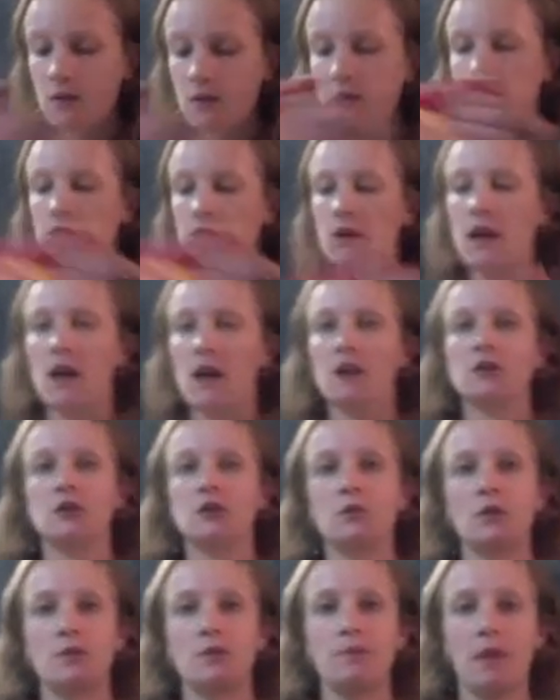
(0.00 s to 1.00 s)
the reaction
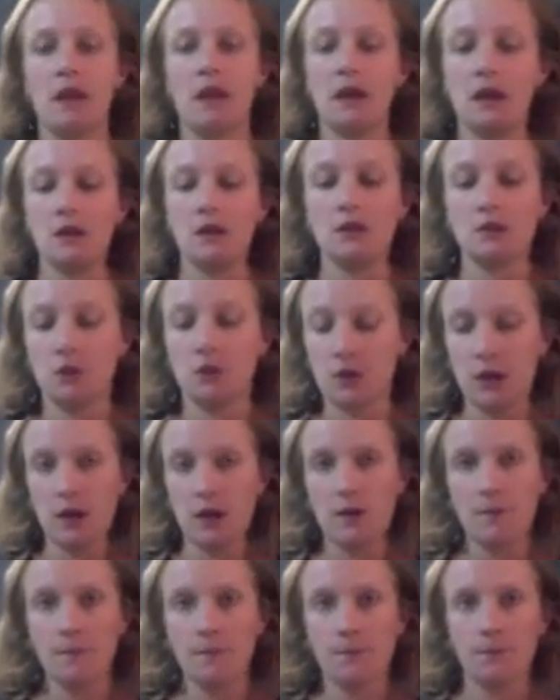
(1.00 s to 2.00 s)
with baking soda
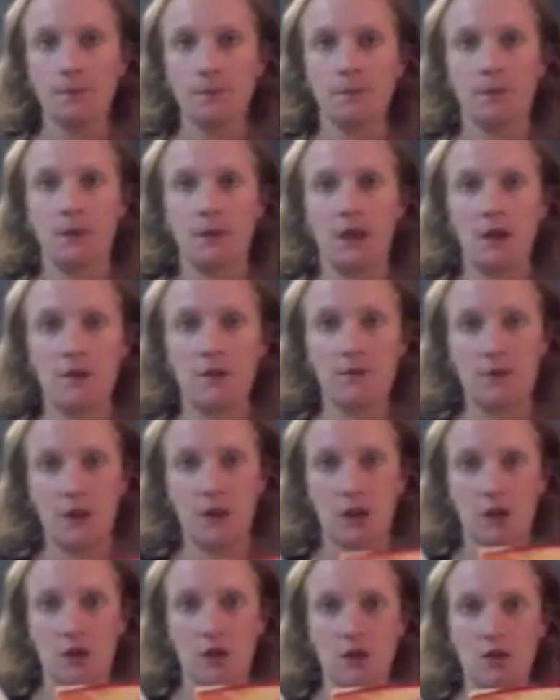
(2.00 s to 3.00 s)
and
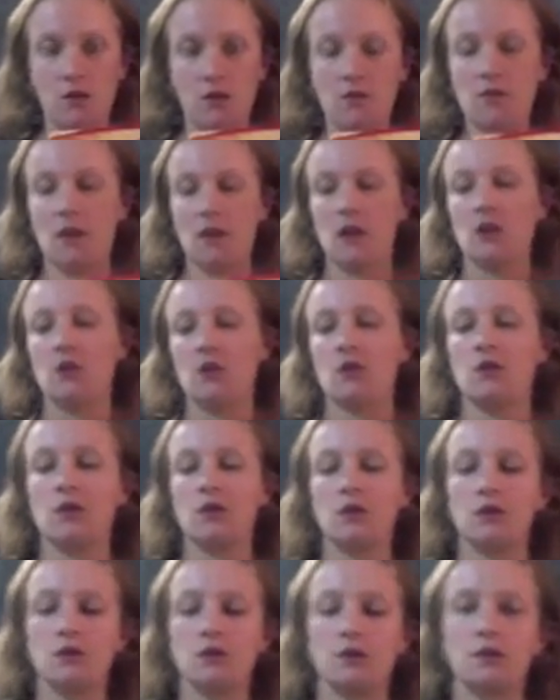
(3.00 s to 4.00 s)
vinegar that you
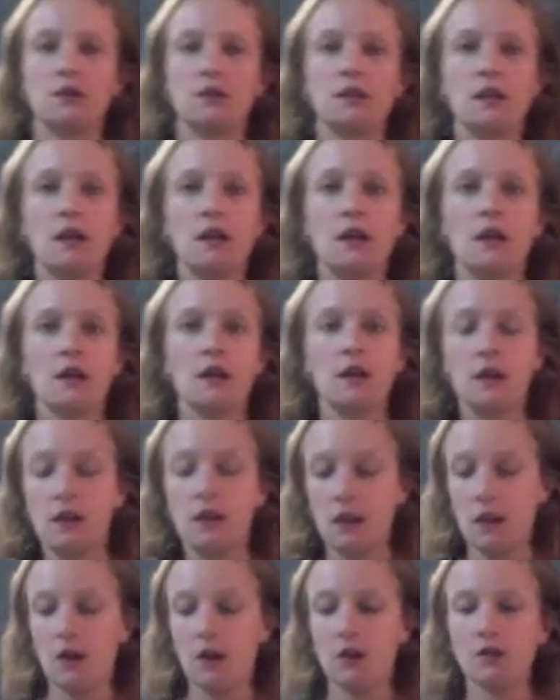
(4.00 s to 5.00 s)
used
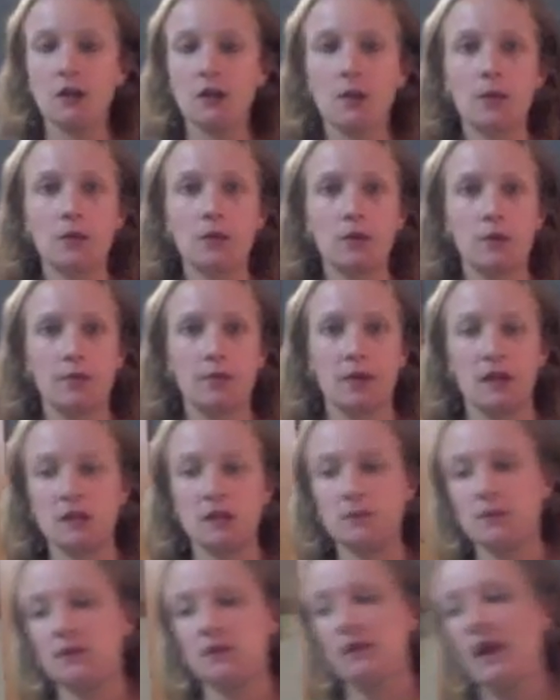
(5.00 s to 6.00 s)
in our double
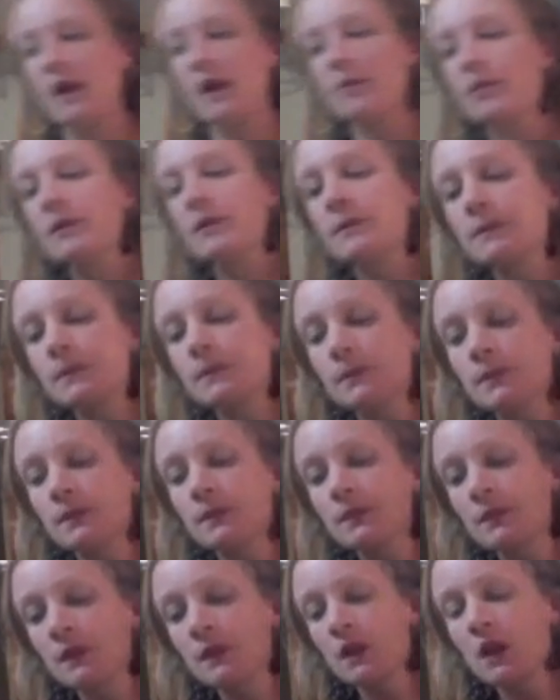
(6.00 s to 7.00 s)
replacement lab.
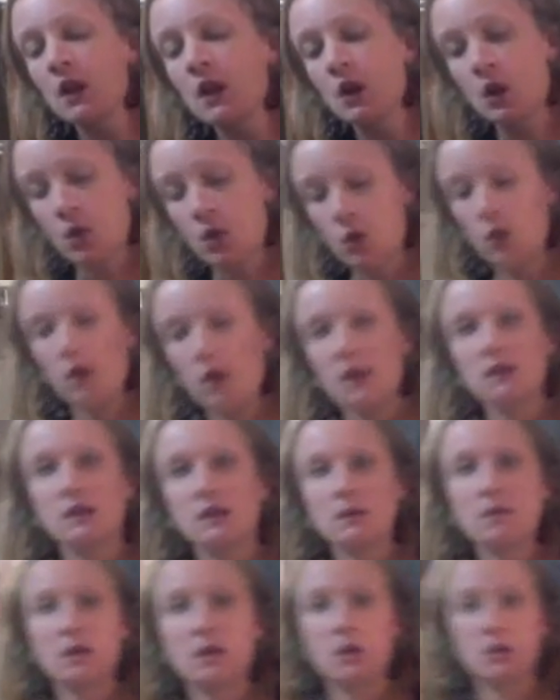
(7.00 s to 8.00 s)
We're going to
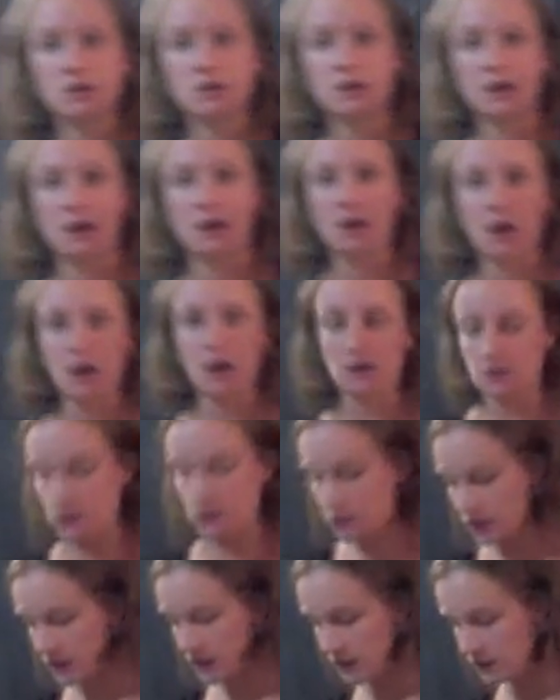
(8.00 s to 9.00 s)
be using a
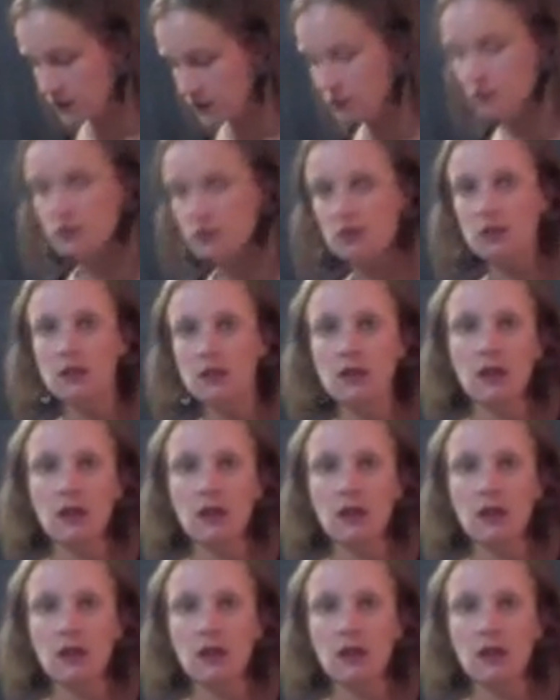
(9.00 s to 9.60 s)
concentrated solution